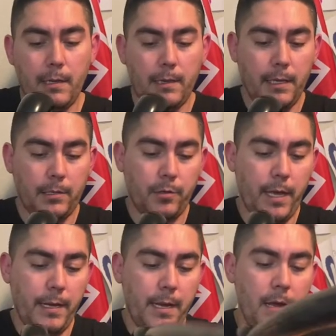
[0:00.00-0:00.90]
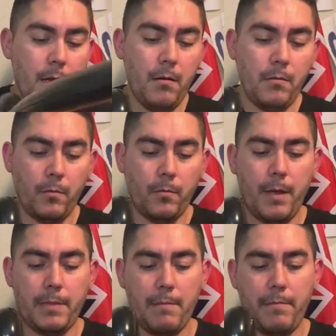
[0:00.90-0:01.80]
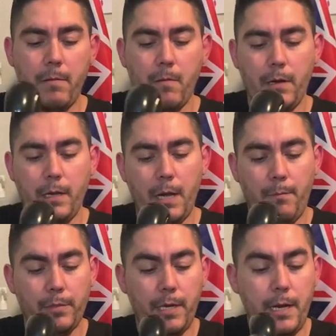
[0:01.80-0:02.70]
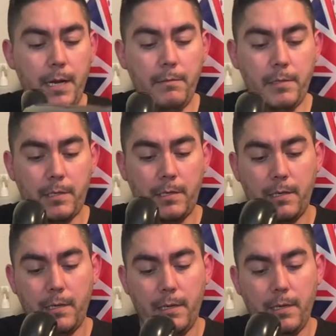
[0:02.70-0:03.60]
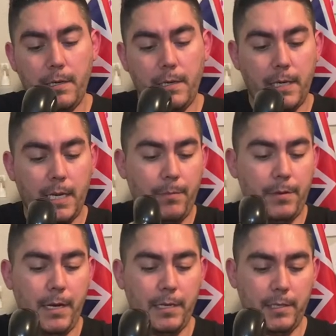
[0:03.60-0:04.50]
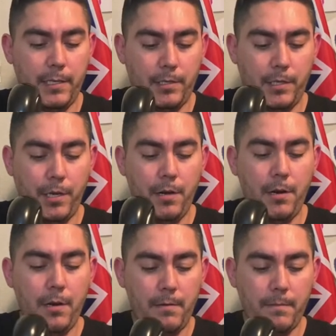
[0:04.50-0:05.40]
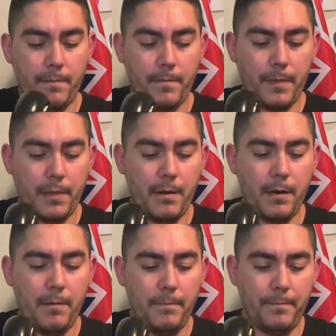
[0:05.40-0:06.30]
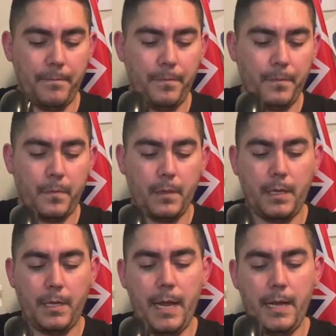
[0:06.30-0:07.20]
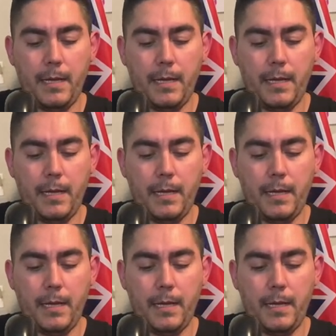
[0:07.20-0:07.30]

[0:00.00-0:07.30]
let's do that now. Wrap that baby around a couple times. Get nice and secure. There we go. Okay,